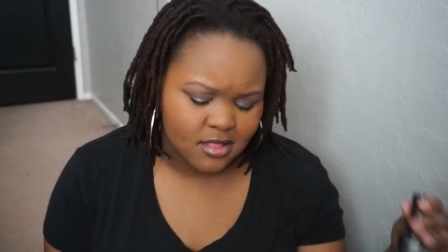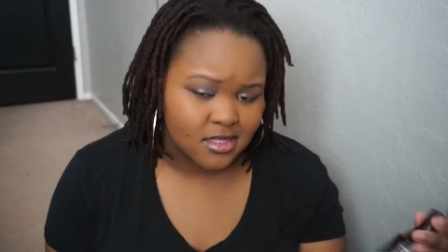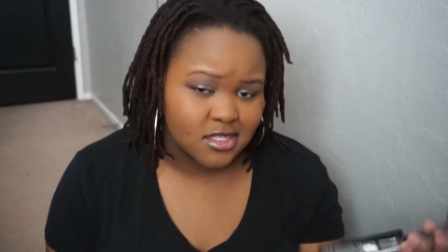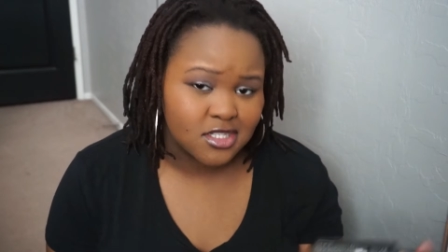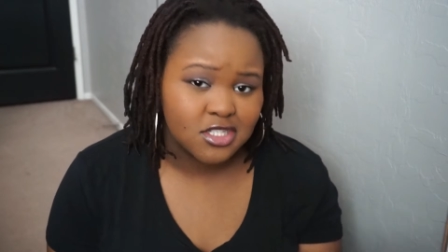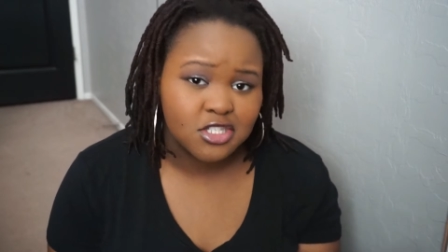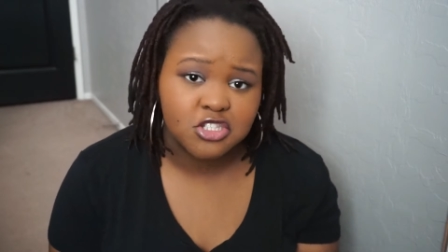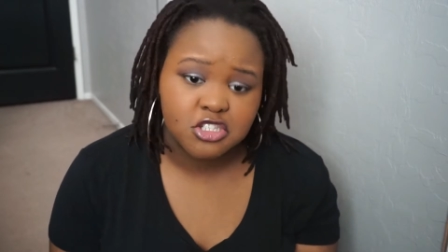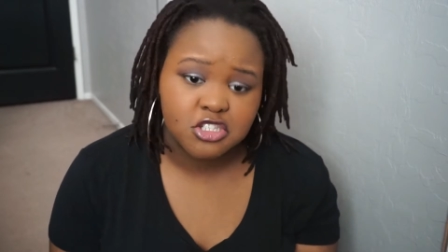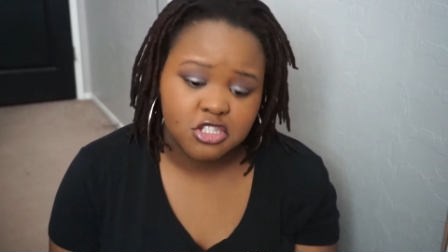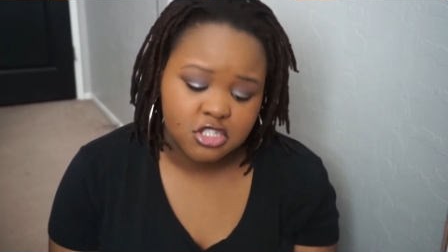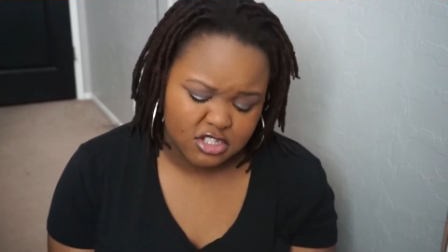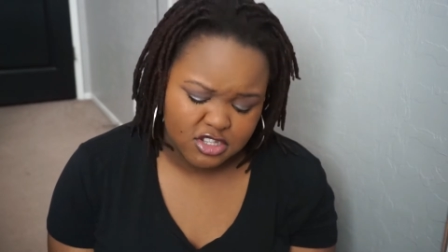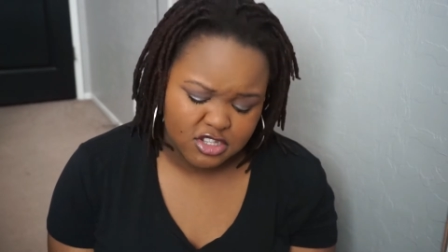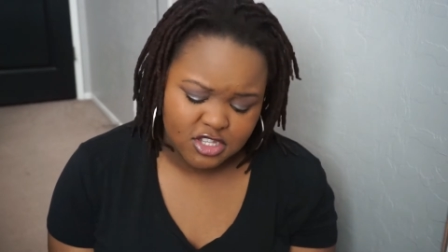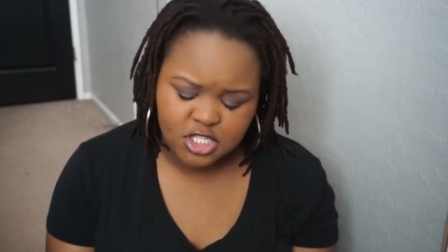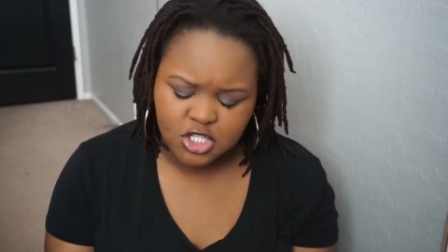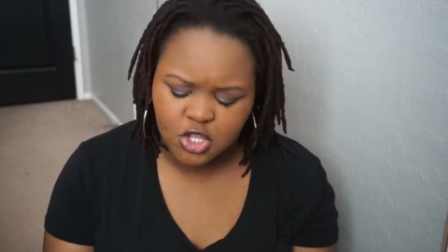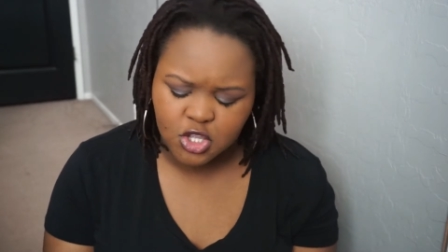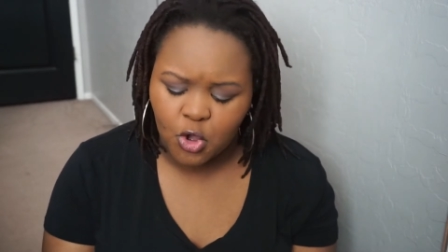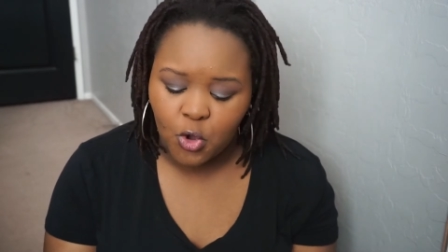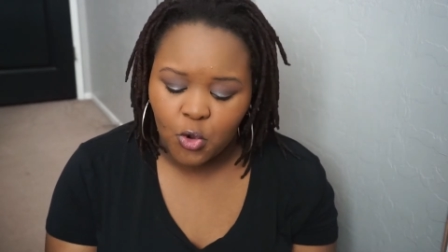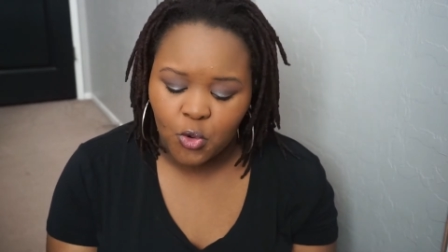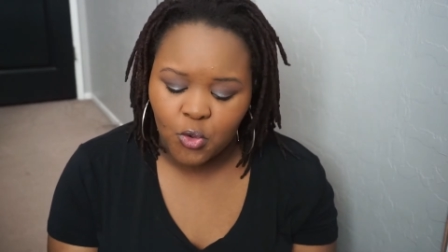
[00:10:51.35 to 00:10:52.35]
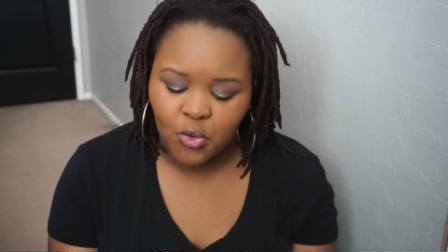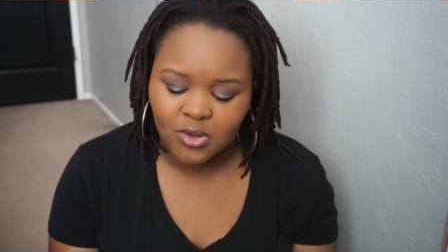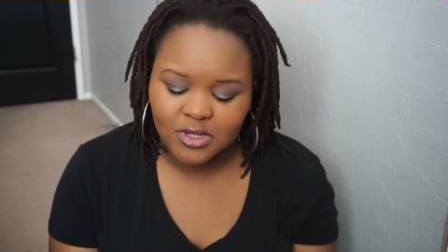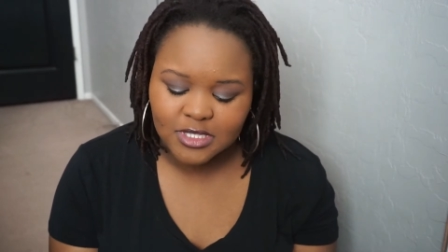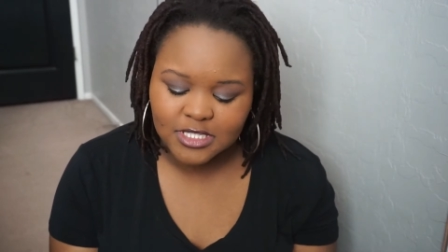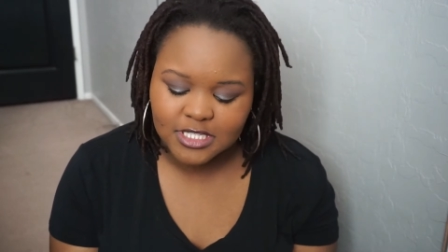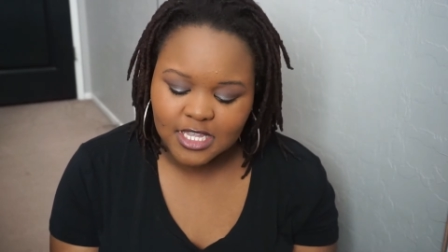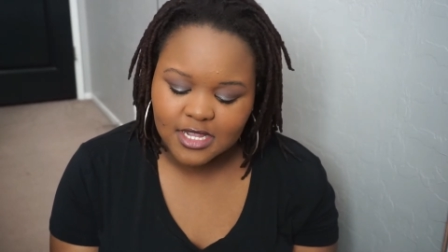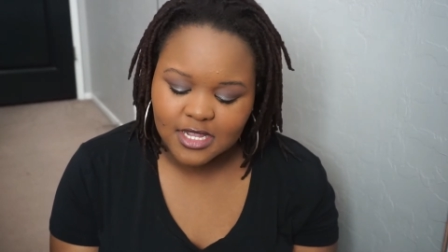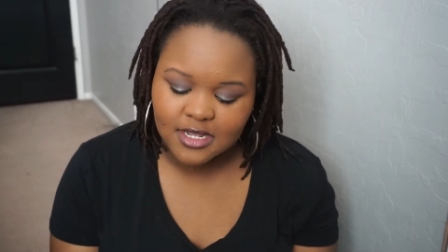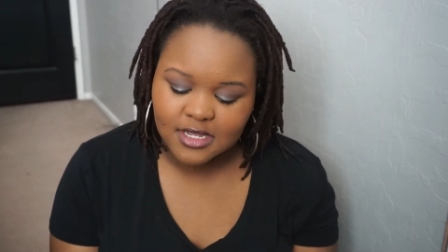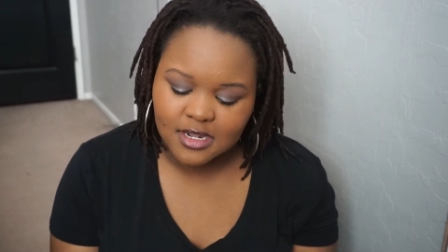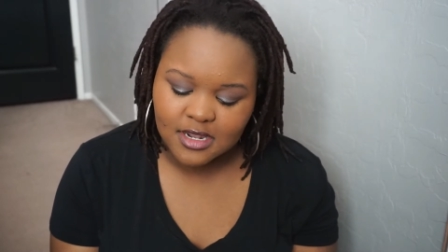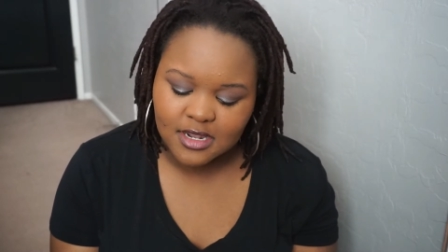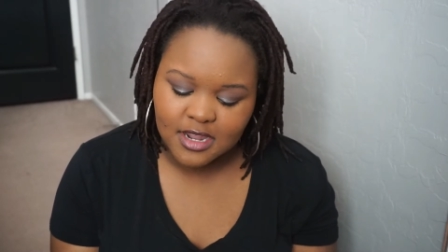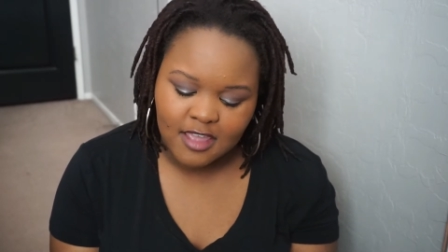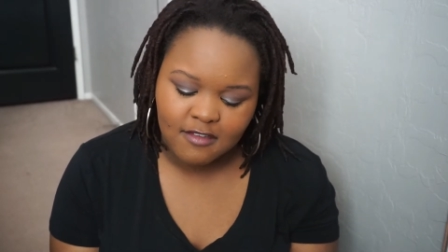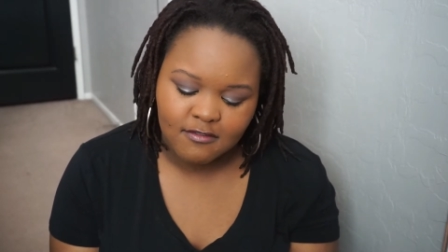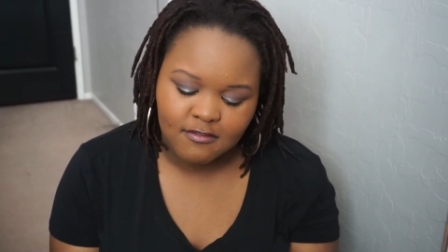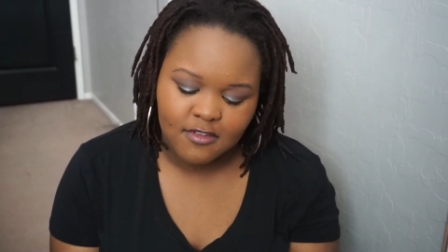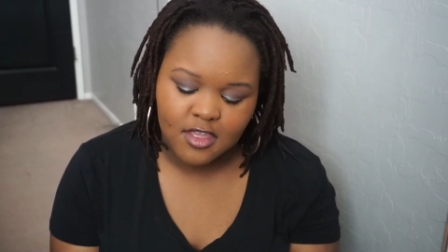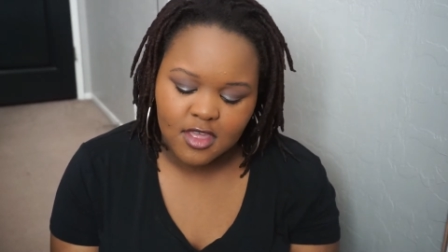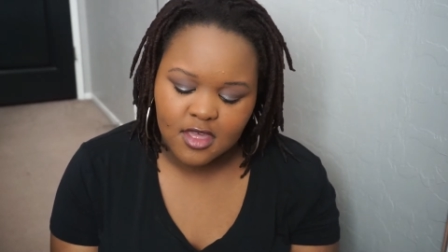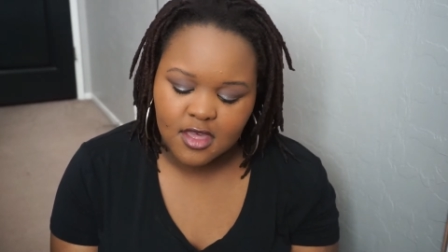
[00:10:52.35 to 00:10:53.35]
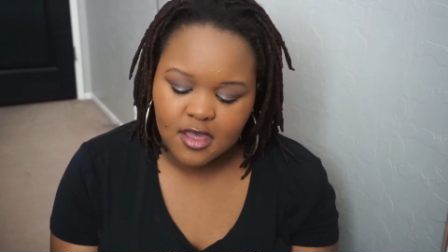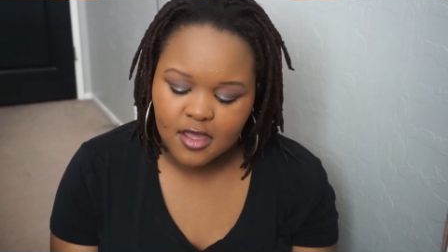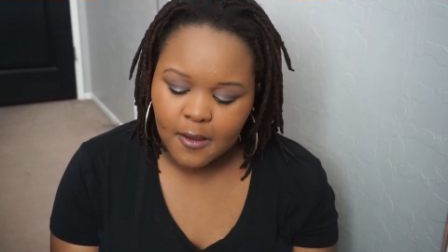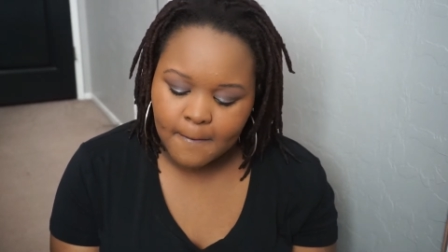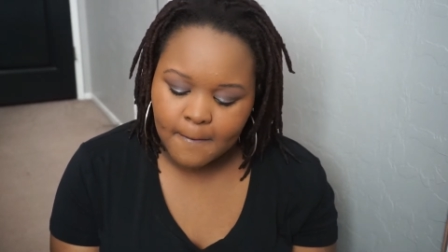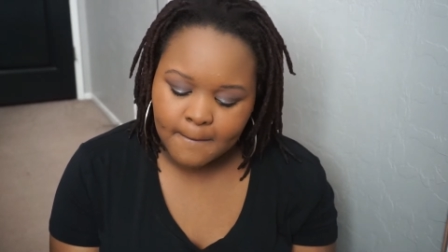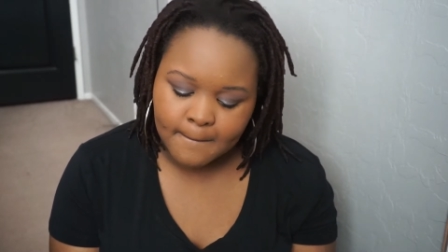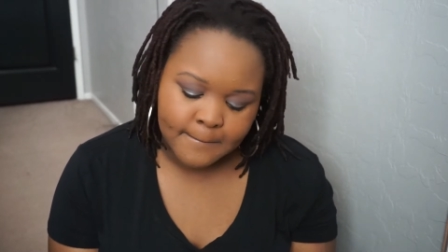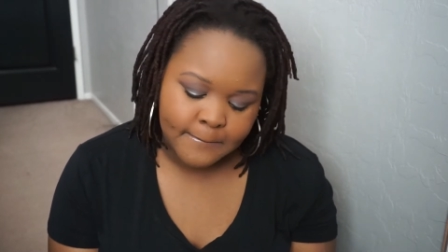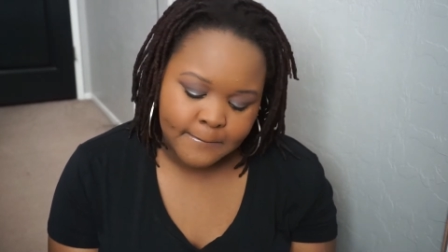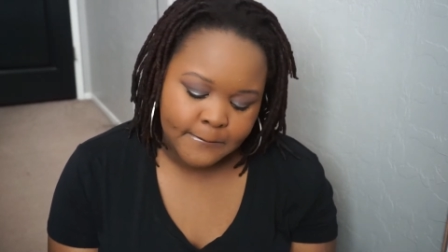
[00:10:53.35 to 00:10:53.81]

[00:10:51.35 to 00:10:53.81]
This is just this old Scandinavia